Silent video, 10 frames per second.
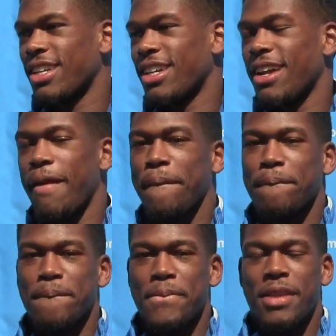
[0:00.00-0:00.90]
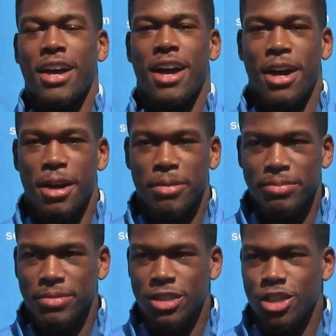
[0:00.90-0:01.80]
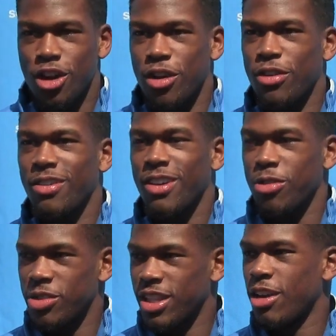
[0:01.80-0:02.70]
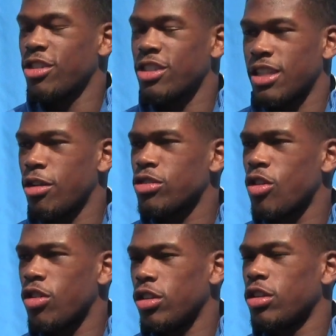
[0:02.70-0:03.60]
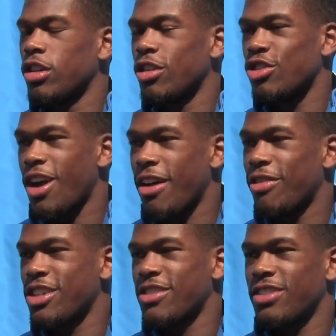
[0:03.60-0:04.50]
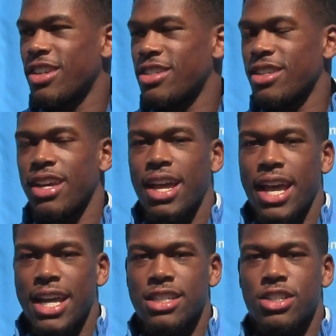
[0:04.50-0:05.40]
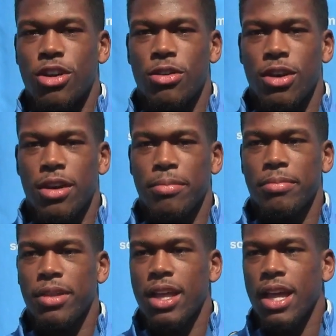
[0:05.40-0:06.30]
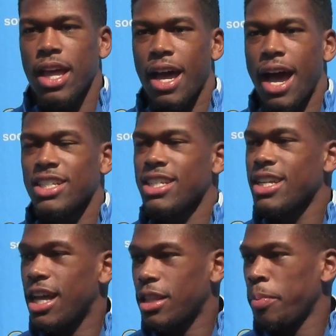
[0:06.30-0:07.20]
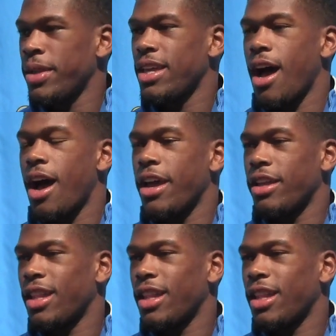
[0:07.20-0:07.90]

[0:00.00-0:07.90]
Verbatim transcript: On that, yeah, on the pick. Um, so they was they was going on a little drive versus us, and so um, I just got the PI like